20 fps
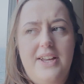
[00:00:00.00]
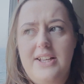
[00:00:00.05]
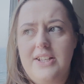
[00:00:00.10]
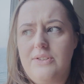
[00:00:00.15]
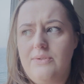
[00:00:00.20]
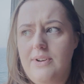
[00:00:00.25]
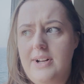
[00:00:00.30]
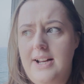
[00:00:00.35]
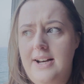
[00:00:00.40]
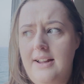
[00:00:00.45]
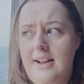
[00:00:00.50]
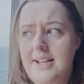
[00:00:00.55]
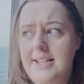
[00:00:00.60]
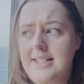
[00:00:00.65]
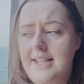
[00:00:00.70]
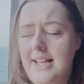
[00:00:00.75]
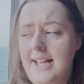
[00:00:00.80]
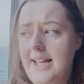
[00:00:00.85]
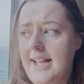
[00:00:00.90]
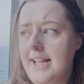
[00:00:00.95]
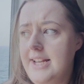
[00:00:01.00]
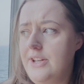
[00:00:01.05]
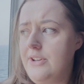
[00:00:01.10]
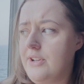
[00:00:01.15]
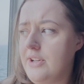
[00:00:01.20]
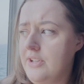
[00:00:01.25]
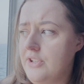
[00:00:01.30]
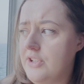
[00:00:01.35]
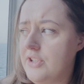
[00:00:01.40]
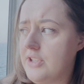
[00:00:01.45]
It's really nice here, and you
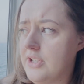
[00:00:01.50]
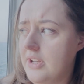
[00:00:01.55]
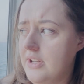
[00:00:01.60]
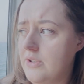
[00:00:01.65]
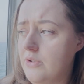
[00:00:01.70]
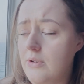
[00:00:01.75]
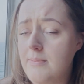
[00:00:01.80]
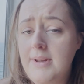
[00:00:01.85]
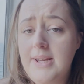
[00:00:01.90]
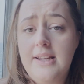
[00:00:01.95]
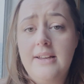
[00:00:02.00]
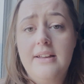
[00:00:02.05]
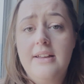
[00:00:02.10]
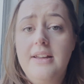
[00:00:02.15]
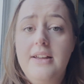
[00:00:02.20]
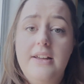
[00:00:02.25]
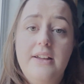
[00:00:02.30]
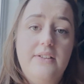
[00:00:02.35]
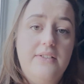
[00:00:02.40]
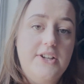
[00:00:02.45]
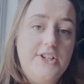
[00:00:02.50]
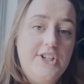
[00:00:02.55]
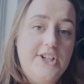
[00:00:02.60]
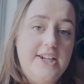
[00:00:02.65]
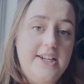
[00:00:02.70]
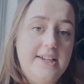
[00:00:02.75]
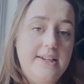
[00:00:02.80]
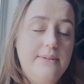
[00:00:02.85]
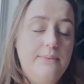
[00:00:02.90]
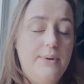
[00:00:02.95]
can just go swimming,
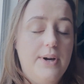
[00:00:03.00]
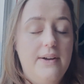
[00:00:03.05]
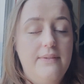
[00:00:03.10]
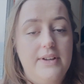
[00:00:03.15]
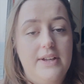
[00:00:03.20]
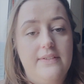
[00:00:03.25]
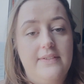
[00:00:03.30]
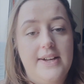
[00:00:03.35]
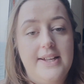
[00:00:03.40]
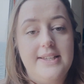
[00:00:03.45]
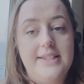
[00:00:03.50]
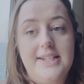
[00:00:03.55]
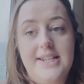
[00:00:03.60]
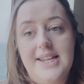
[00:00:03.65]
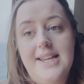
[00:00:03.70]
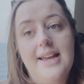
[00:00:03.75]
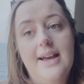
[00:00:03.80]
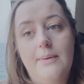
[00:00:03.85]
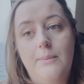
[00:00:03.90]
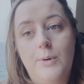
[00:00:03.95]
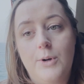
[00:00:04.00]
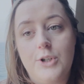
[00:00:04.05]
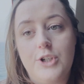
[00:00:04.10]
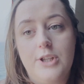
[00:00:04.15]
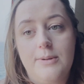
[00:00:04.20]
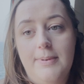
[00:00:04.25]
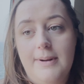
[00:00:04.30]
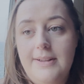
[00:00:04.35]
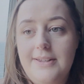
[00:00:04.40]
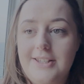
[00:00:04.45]
fishing, whatever you fancy, and watch the
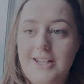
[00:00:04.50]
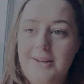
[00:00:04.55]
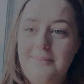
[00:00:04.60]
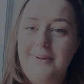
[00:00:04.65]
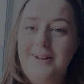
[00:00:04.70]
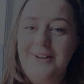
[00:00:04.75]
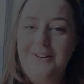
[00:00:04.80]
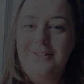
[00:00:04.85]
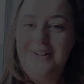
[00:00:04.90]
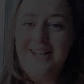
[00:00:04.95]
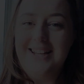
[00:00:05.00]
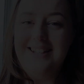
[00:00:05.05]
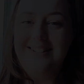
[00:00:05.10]
boats go by all day.